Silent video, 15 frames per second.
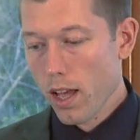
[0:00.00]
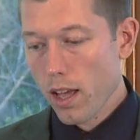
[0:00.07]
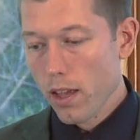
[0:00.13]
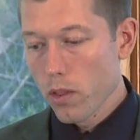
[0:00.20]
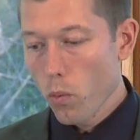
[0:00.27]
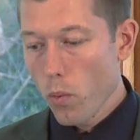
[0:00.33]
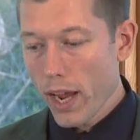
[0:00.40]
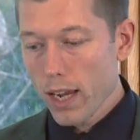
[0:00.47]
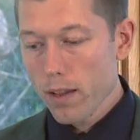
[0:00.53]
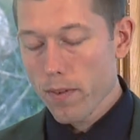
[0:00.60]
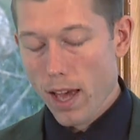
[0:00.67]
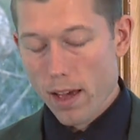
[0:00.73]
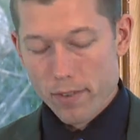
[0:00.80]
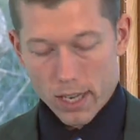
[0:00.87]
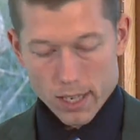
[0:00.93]
The weight of
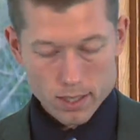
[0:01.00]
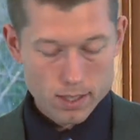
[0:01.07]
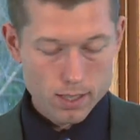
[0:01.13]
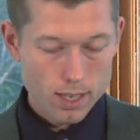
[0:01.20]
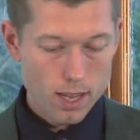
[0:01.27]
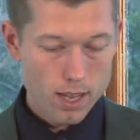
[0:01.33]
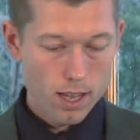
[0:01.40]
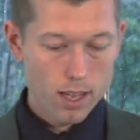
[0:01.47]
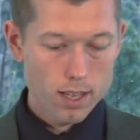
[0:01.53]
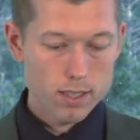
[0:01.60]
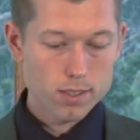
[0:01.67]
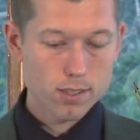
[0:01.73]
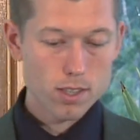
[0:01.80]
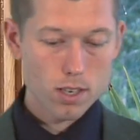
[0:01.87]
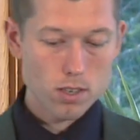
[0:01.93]
evidence
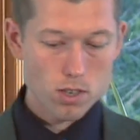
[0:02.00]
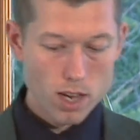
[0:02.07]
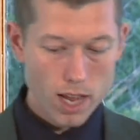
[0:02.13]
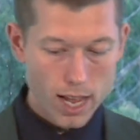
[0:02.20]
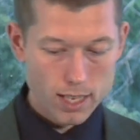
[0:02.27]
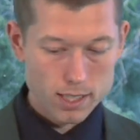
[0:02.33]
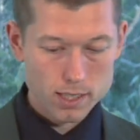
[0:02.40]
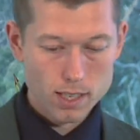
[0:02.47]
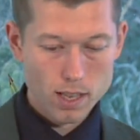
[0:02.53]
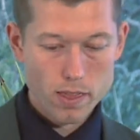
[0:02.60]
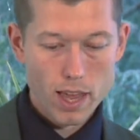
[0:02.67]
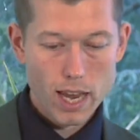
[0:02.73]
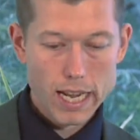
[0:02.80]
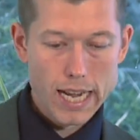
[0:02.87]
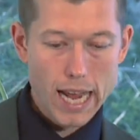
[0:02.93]
suggests
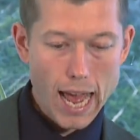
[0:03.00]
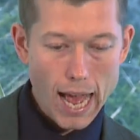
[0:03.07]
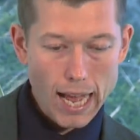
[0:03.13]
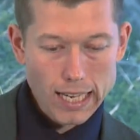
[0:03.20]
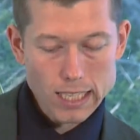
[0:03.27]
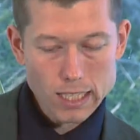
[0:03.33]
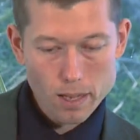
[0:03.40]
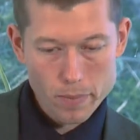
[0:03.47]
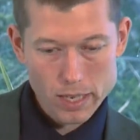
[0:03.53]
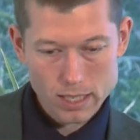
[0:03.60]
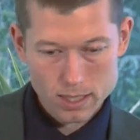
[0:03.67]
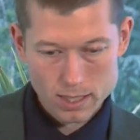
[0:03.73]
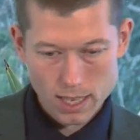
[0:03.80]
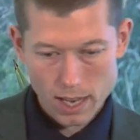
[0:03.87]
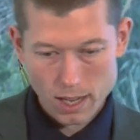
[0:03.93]
that an academic
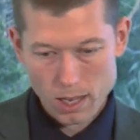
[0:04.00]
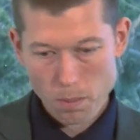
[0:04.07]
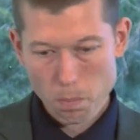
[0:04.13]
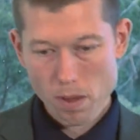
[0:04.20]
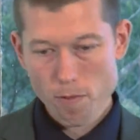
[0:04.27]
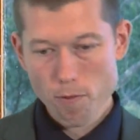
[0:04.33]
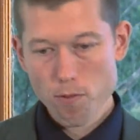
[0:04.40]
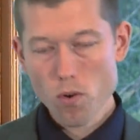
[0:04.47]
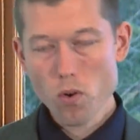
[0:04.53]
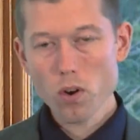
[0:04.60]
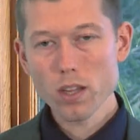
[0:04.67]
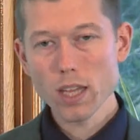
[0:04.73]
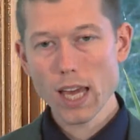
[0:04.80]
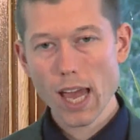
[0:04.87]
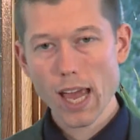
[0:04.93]
setting
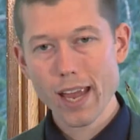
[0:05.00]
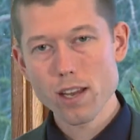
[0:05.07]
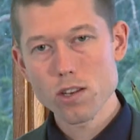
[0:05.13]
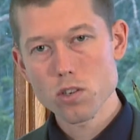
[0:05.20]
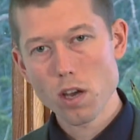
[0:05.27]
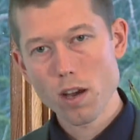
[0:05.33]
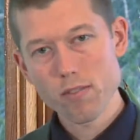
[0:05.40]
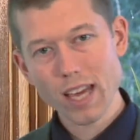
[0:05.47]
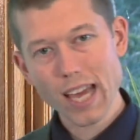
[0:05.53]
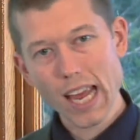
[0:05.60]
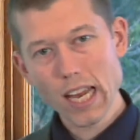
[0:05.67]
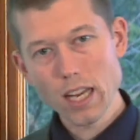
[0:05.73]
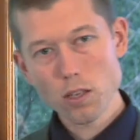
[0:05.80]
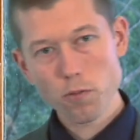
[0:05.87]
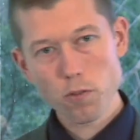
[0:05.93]
before the age of
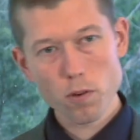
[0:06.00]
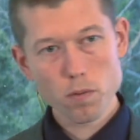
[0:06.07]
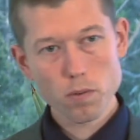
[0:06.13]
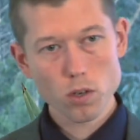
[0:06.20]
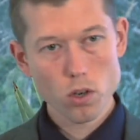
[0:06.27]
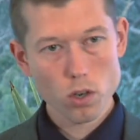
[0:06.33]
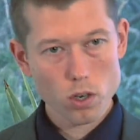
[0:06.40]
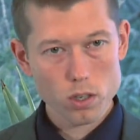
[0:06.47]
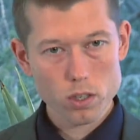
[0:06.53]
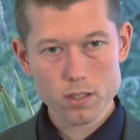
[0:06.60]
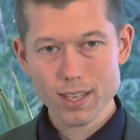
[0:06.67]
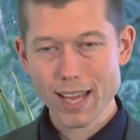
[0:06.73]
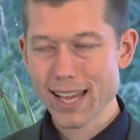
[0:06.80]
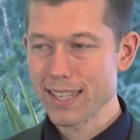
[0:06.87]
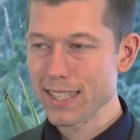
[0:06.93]
8 for
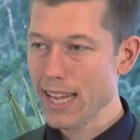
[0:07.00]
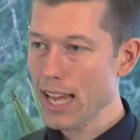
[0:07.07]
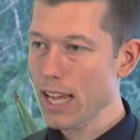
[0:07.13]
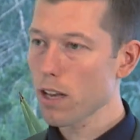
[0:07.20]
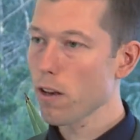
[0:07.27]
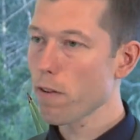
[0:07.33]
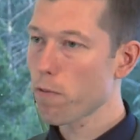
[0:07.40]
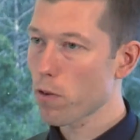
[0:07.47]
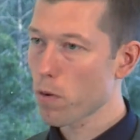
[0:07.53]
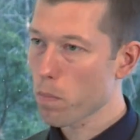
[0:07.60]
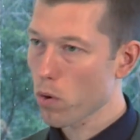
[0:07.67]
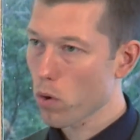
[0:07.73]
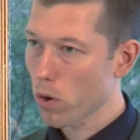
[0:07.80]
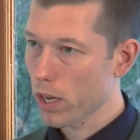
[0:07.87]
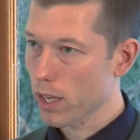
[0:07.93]
girls and 10 for
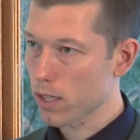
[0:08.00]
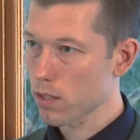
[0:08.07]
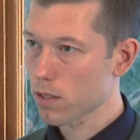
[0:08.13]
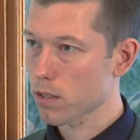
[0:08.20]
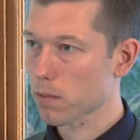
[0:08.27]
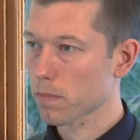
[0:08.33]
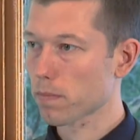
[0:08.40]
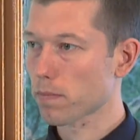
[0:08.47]
boys